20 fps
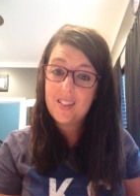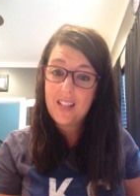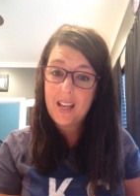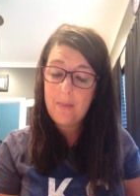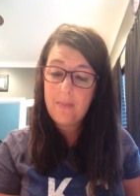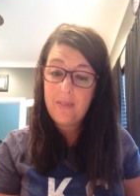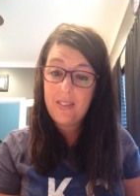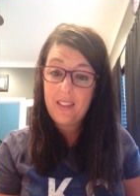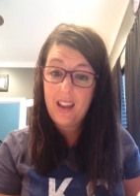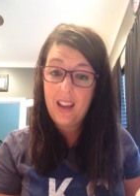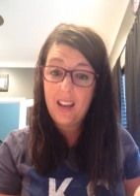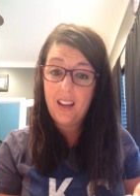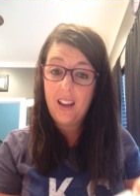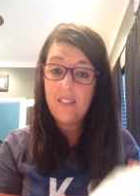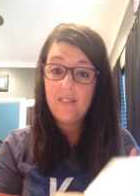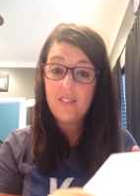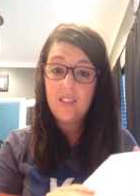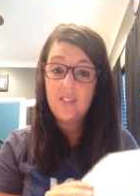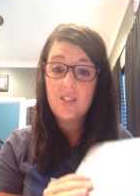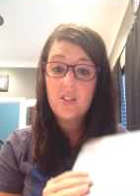same thing,
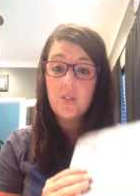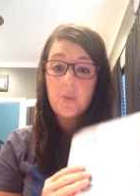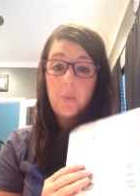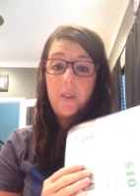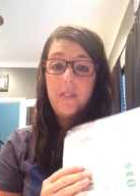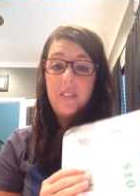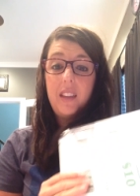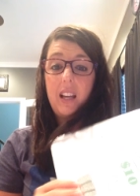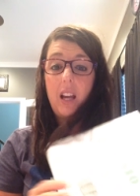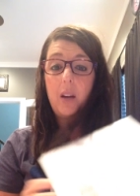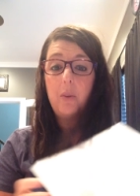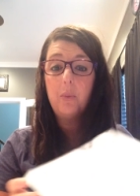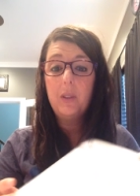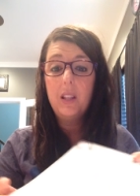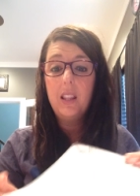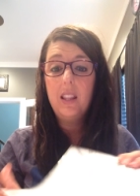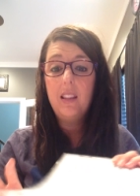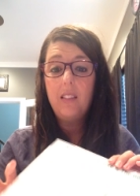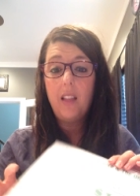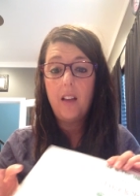and this is one thing I
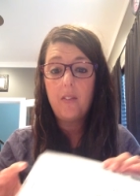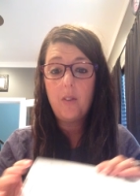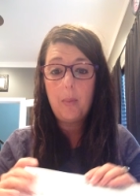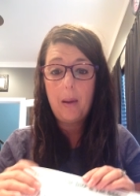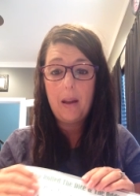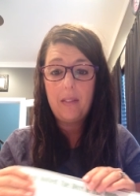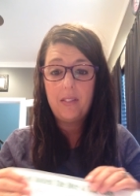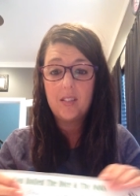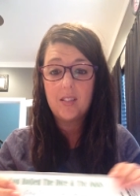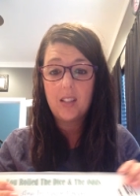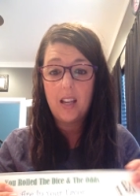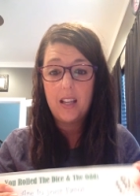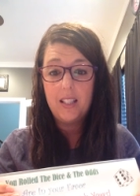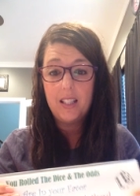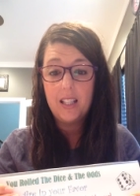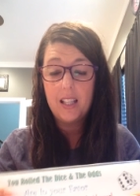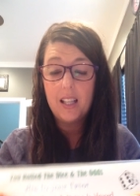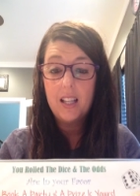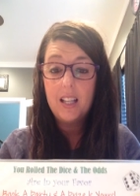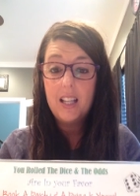really love about this
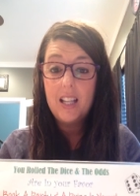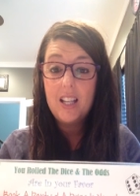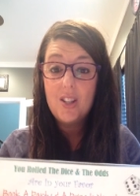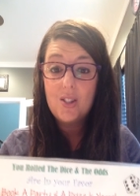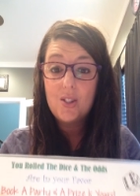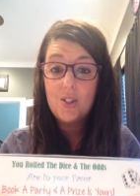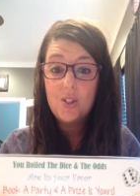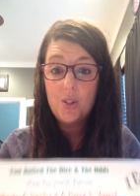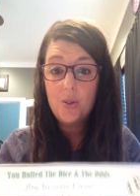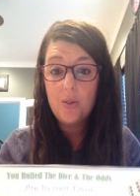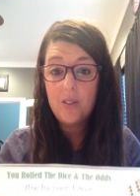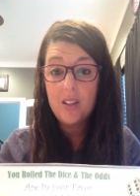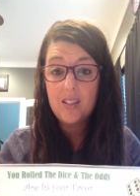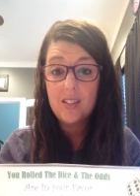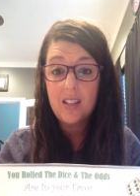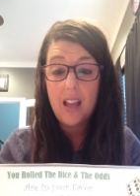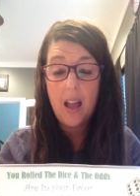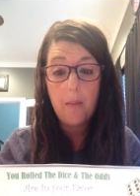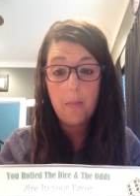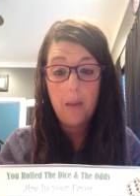idea, is do
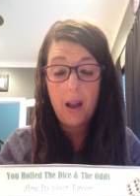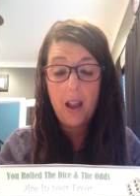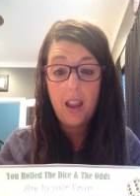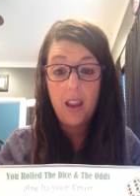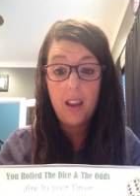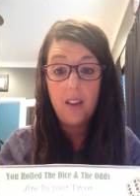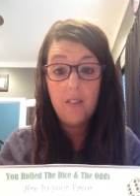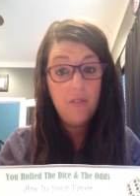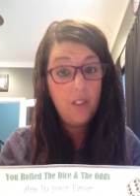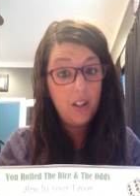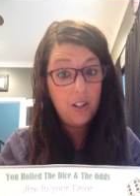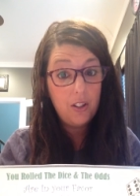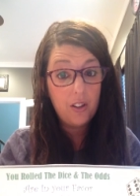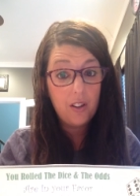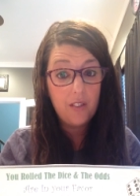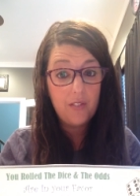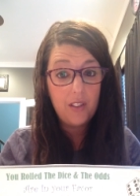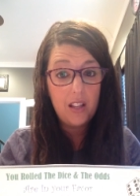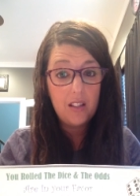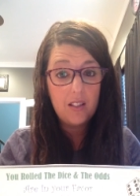this at my
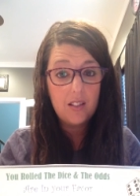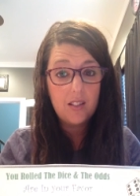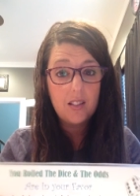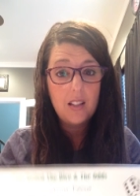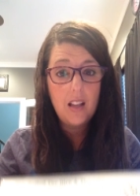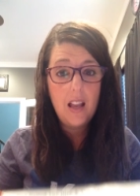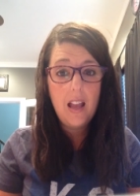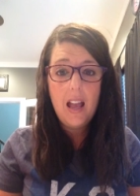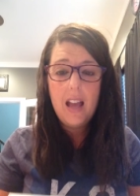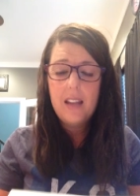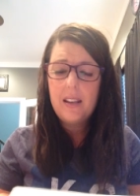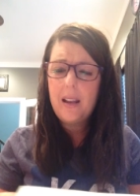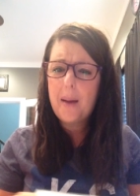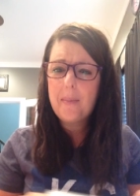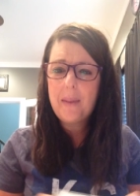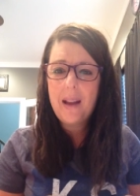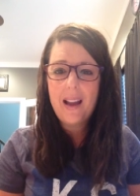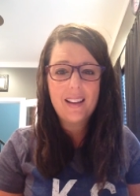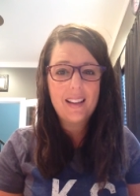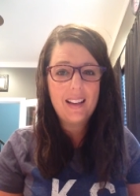vendor events. Now,
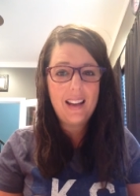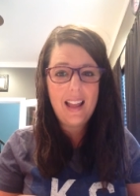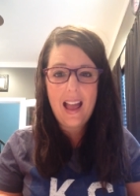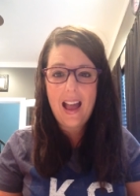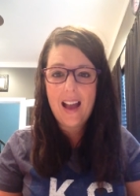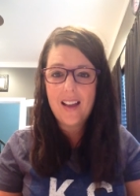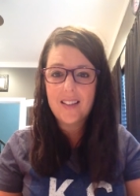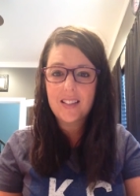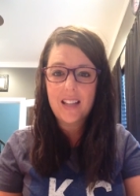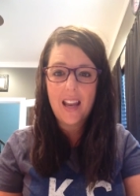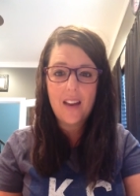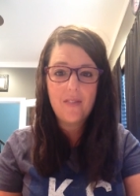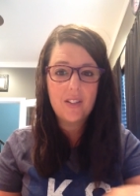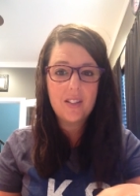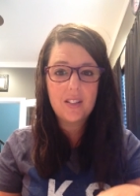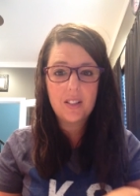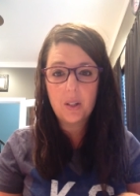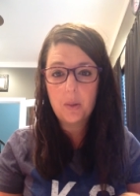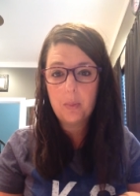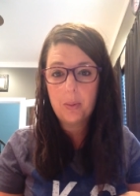I'm not going to ask
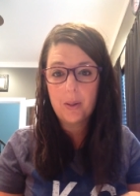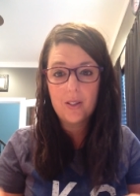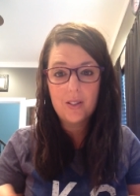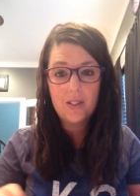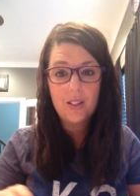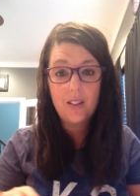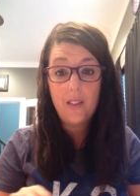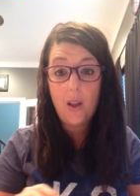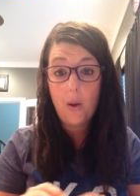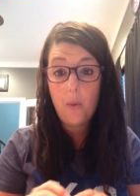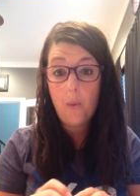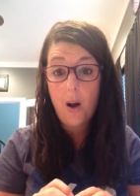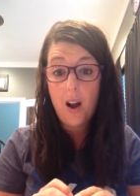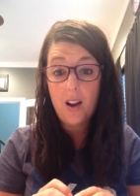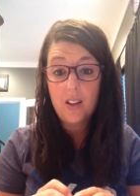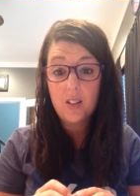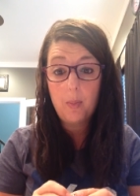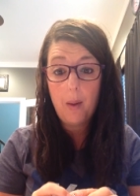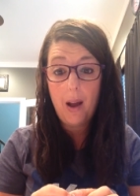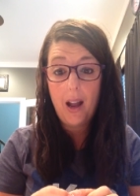every single person that
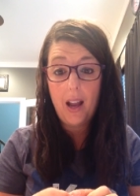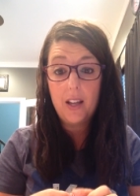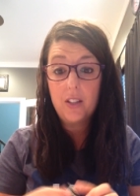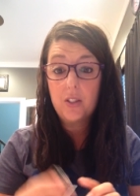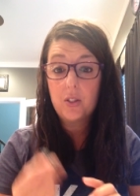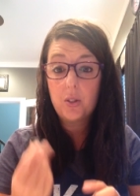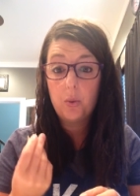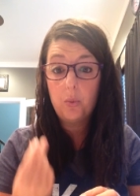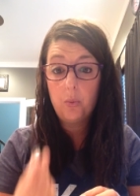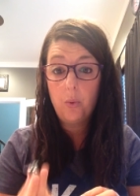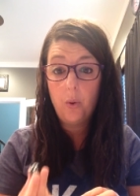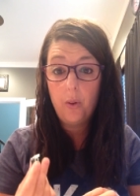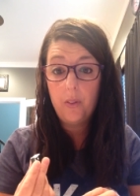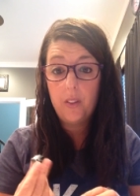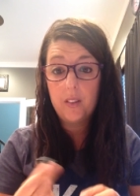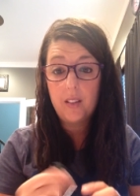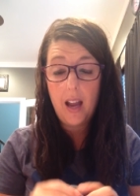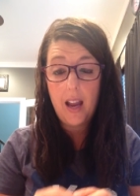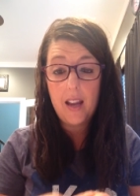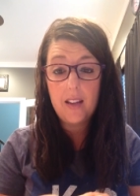walks by to roll
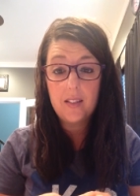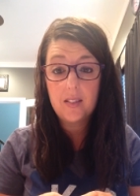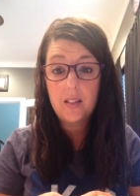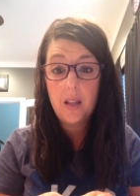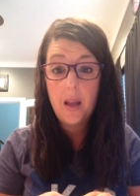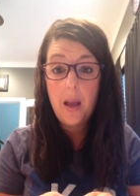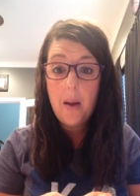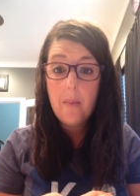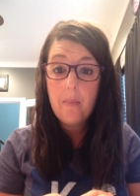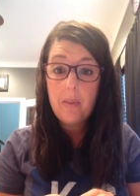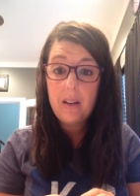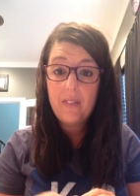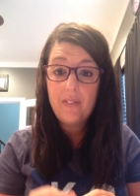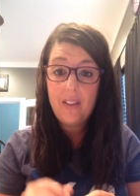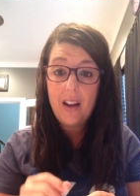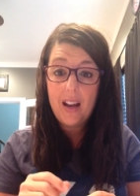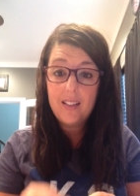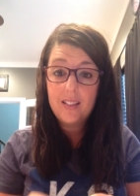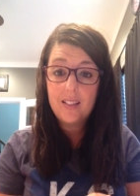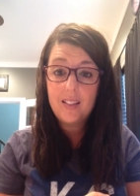the dice, but
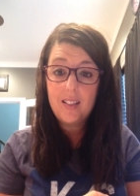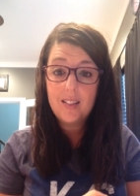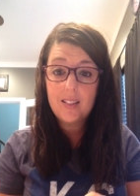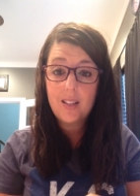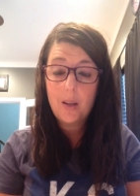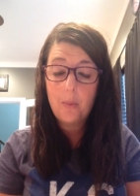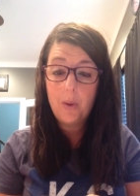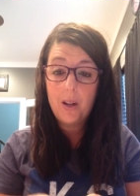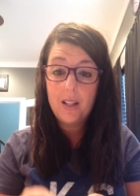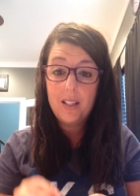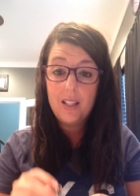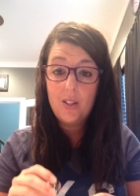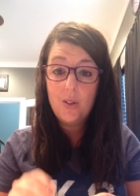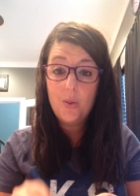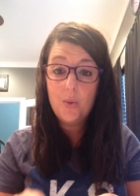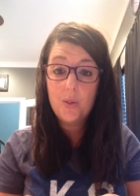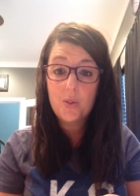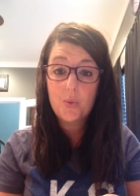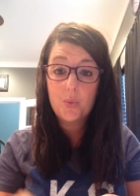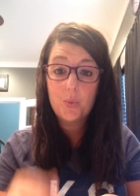if I see someone
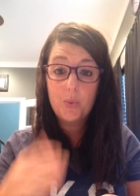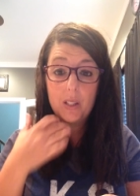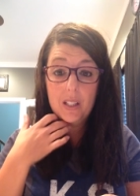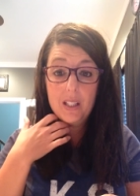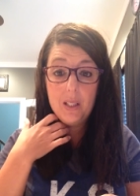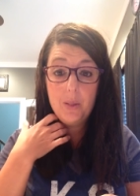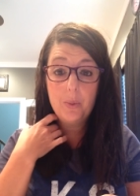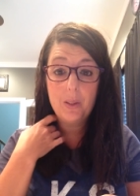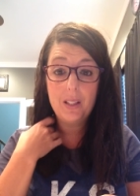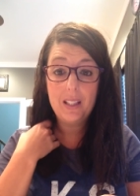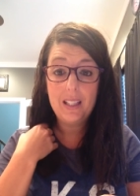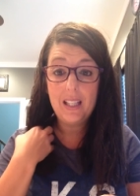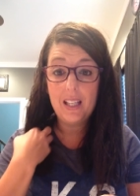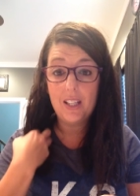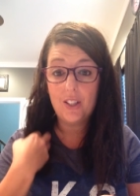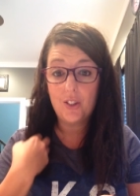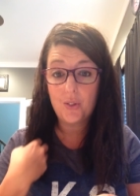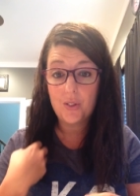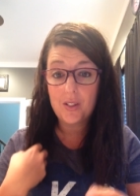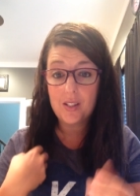who is really, really
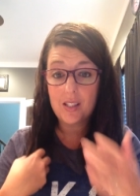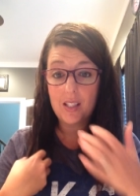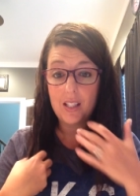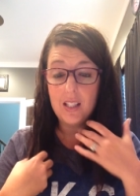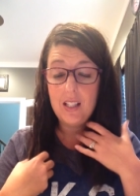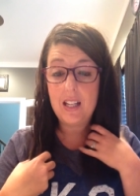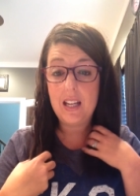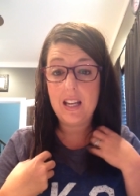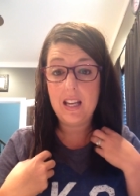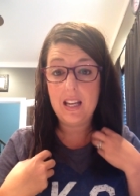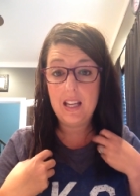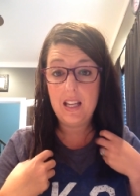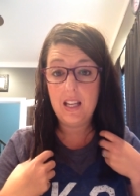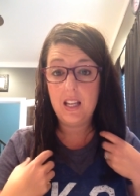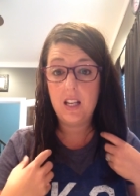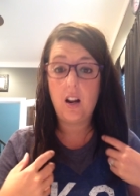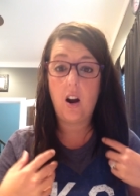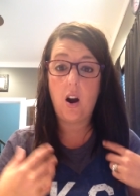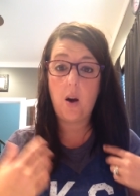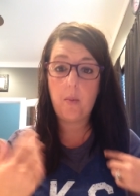interested
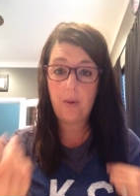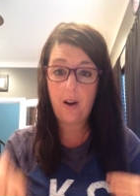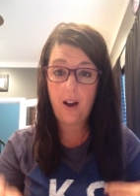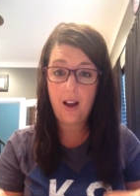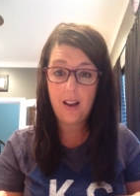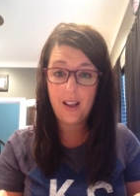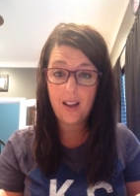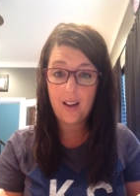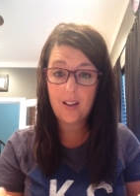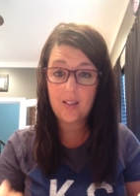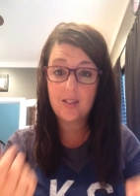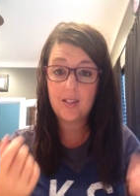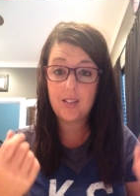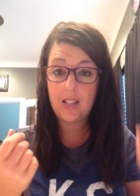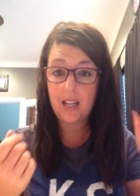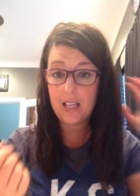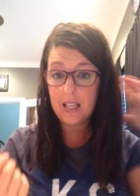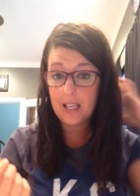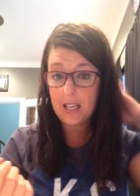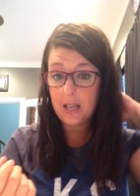in our product
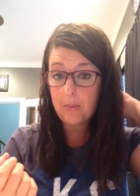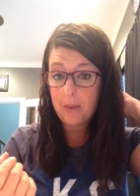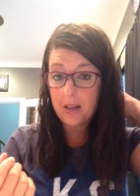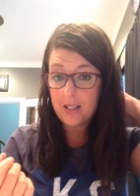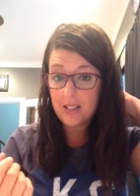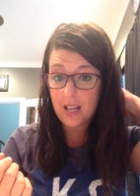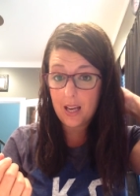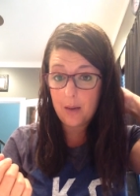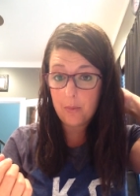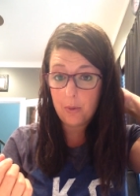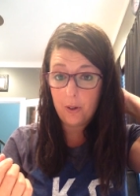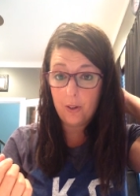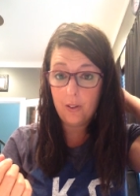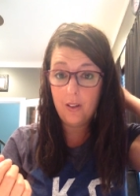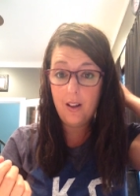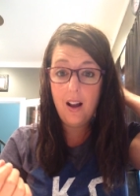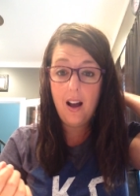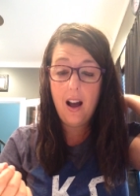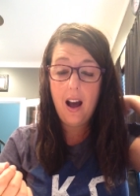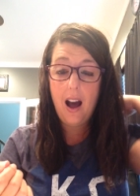standing at my
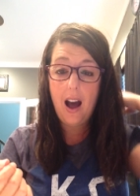table,